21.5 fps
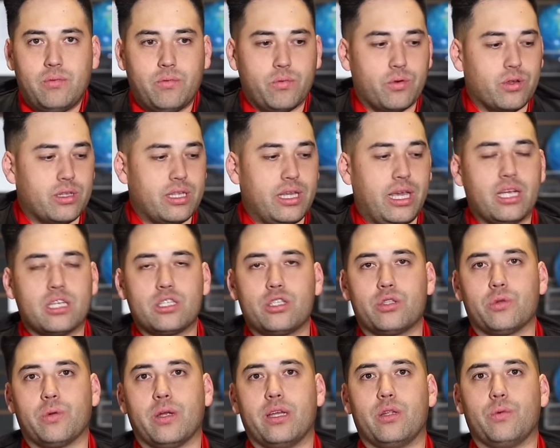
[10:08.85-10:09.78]
where the
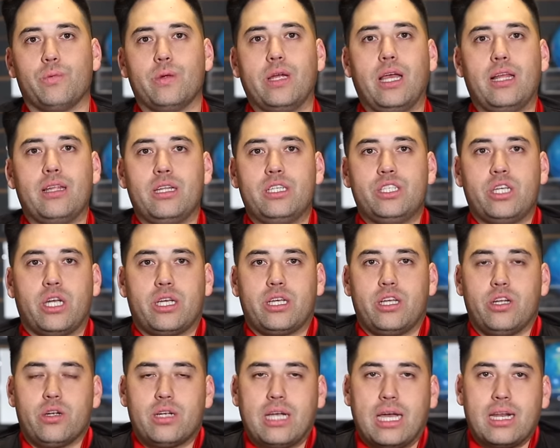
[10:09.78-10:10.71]
X3 and the Reality Check
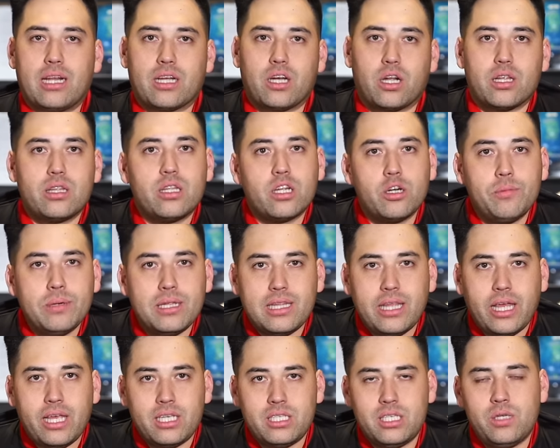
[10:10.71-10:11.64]
here kind of got a little bit
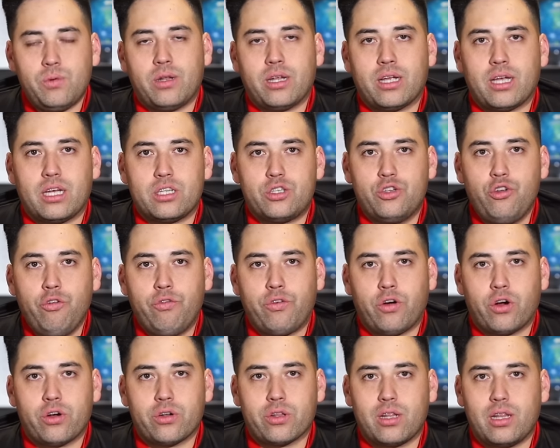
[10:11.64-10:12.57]
lazy when I got too
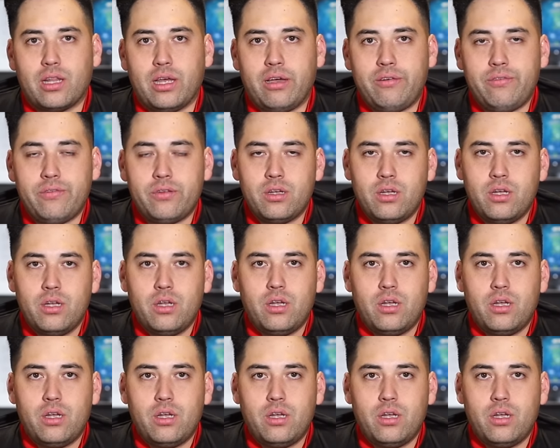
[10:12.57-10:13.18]
far to the left.